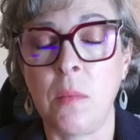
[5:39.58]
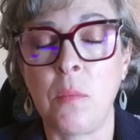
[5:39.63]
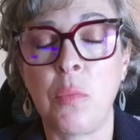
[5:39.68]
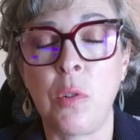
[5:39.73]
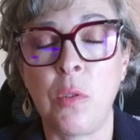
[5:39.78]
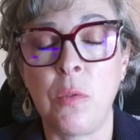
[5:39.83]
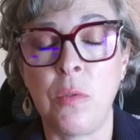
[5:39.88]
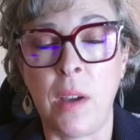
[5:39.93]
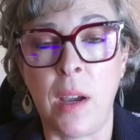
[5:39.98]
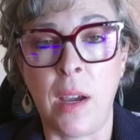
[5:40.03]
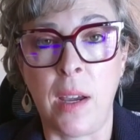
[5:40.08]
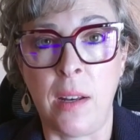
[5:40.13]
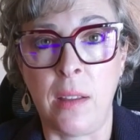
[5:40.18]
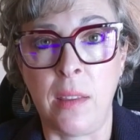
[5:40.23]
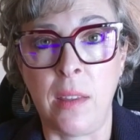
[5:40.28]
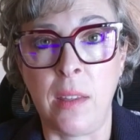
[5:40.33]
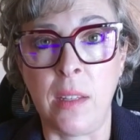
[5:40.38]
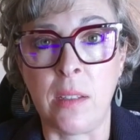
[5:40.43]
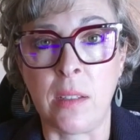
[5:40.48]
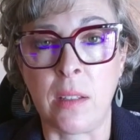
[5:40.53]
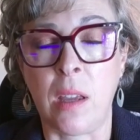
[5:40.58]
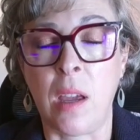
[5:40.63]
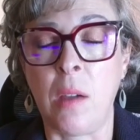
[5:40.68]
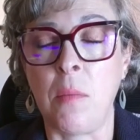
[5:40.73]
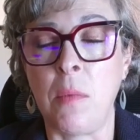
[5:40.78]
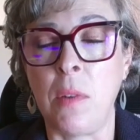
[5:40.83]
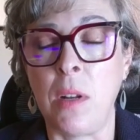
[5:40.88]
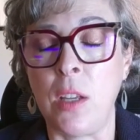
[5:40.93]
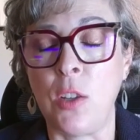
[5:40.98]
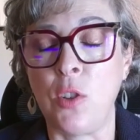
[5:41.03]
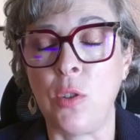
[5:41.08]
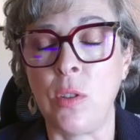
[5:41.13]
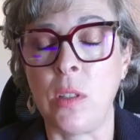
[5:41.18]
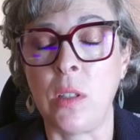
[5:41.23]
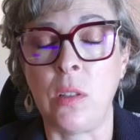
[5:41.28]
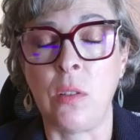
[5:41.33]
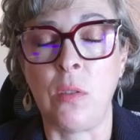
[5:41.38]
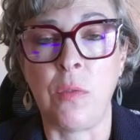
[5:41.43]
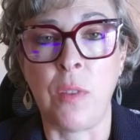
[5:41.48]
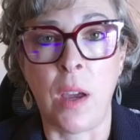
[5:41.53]
provide these accommodations
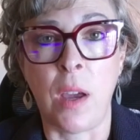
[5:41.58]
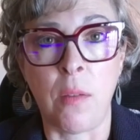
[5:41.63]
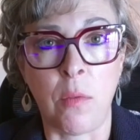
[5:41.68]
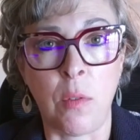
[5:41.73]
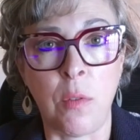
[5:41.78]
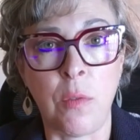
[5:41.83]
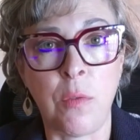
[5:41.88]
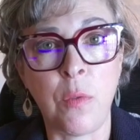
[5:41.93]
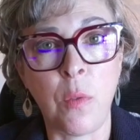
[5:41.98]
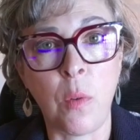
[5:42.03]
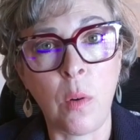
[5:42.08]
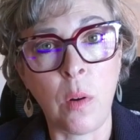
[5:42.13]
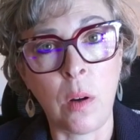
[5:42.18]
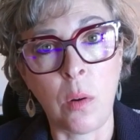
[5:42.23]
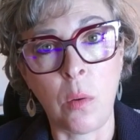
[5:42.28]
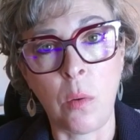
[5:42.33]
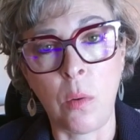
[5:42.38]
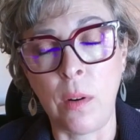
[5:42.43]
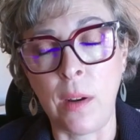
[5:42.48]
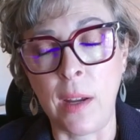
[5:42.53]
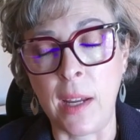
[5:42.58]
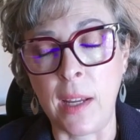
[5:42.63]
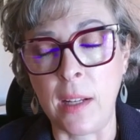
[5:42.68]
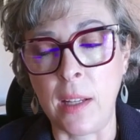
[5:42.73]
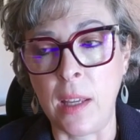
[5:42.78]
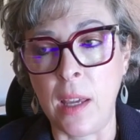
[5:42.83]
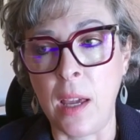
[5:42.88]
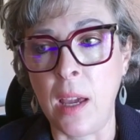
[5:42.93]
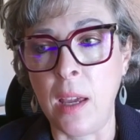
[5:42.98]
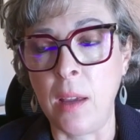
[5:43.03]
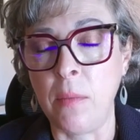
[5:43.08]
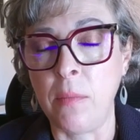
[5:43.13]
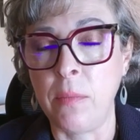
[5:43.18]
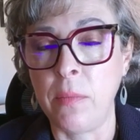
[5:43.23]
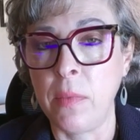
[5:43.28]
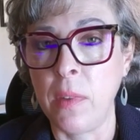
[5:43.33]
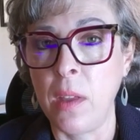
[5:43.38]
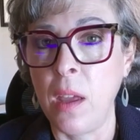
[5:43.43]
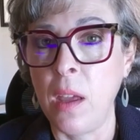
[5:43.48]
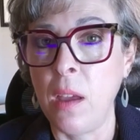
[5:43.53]
under 504 or ADA.
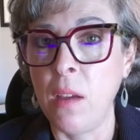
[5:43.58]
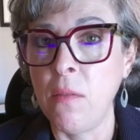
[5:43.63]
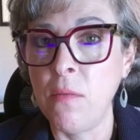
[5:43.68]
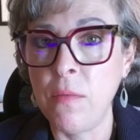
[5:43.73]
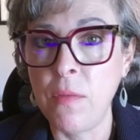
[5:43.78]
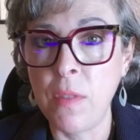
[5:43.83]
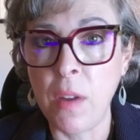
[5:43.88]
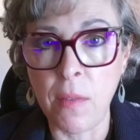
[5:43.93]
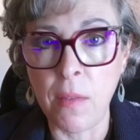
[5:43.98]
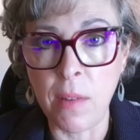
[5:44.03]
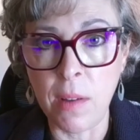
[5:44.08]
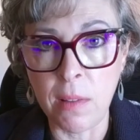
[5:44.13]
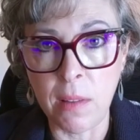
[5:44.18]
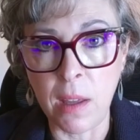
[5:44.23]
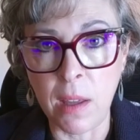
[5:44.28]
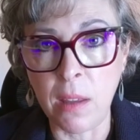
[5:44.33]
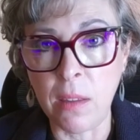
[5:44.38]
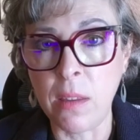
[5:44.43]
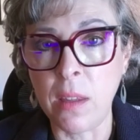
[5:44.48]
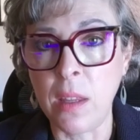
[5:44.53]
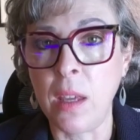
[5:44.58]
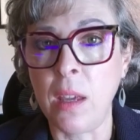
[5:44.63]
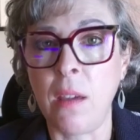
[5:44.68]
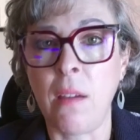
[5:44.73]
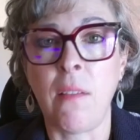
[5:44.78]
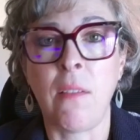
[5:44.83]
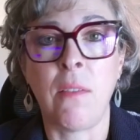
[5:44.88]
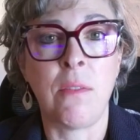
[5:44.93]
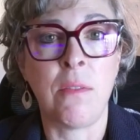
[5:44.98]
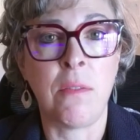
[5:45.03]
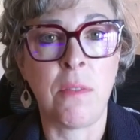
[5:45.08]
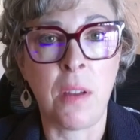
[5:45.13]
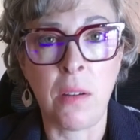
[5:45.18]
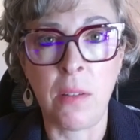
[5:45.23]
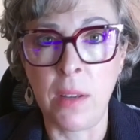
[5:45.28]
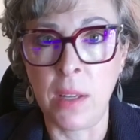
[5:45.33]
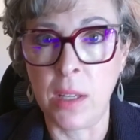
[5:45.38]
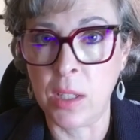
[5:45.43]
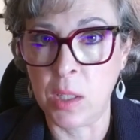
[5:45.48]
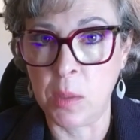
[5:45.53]
Very lengthy,
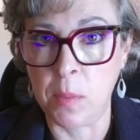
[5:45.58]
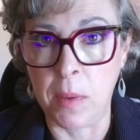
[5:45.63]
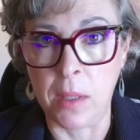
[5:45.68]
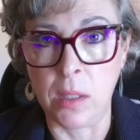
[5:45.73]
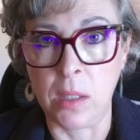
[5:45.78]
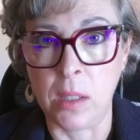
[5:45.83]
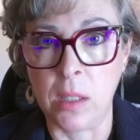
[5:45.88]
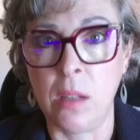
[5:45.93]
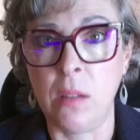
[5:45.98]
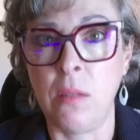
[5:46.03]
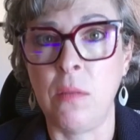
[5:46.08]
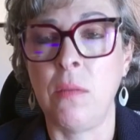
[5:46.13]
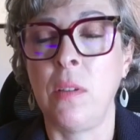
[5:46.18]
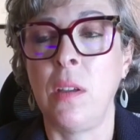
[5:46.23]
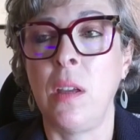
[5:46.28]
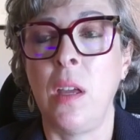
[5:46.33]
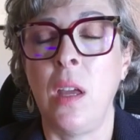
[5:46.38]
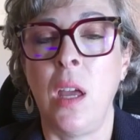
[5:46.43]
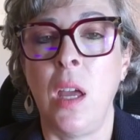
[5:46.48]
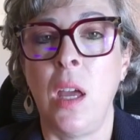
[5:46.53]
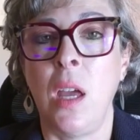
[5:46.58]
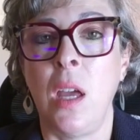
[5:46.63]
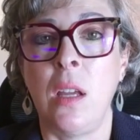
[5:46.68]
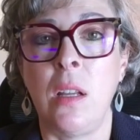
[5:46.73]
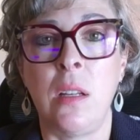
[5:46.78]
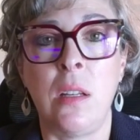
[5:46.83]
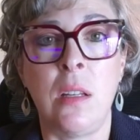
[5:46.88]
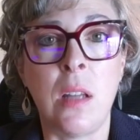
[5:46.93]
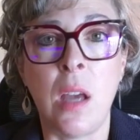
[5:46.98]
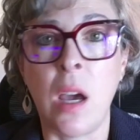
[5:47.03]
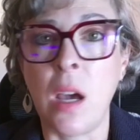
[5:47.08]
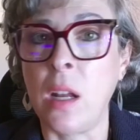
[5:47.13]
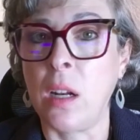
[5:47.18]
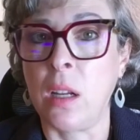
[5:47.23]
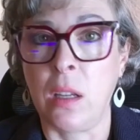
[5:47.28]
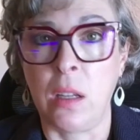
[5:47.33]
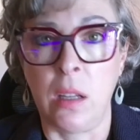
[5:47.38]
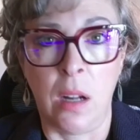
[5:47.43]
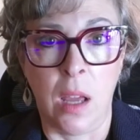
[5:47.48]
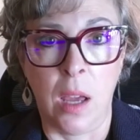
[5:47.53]
very expensive, not a
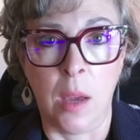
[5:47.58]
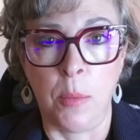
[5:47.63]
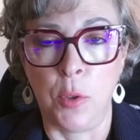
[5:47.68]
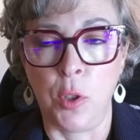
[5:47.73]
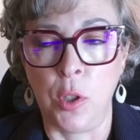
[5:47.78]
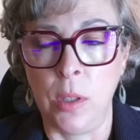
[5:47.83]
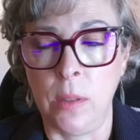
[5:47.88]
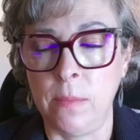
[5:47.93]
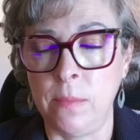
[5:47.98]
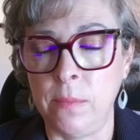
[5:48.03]
good option.